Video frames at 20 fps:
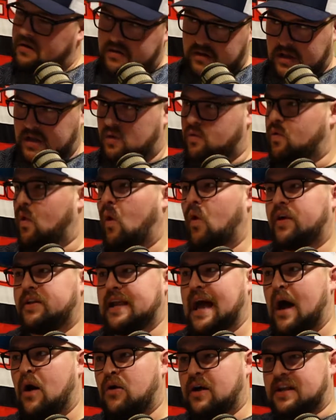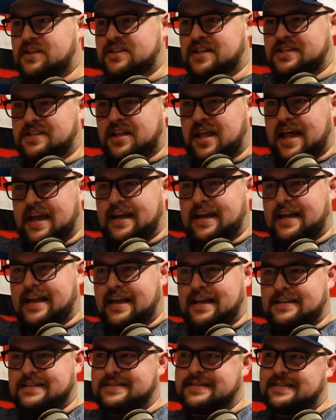You roll it down, and it's this like
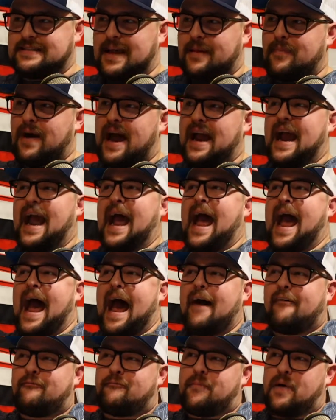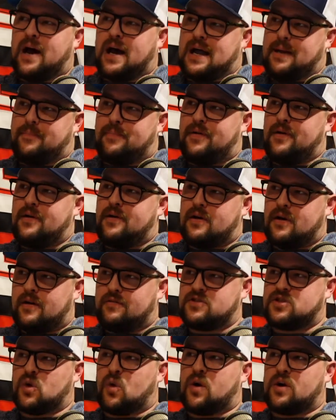semi-half pipe of
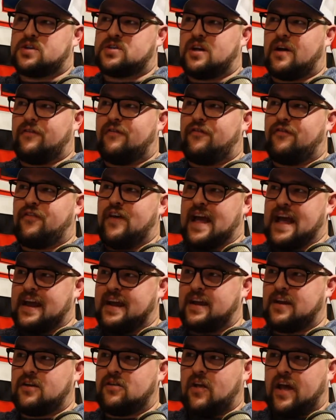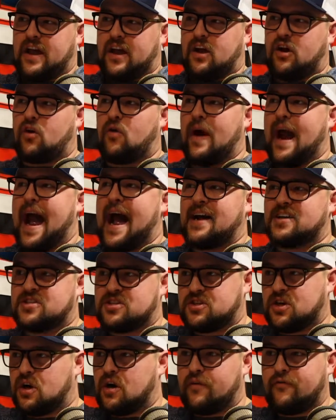sorts of fake like grass,
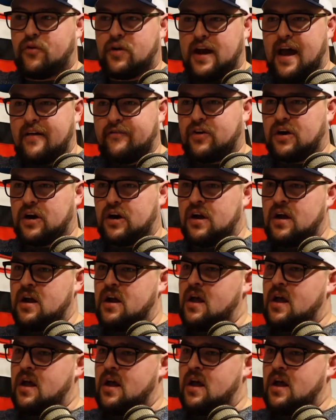turf, whatever.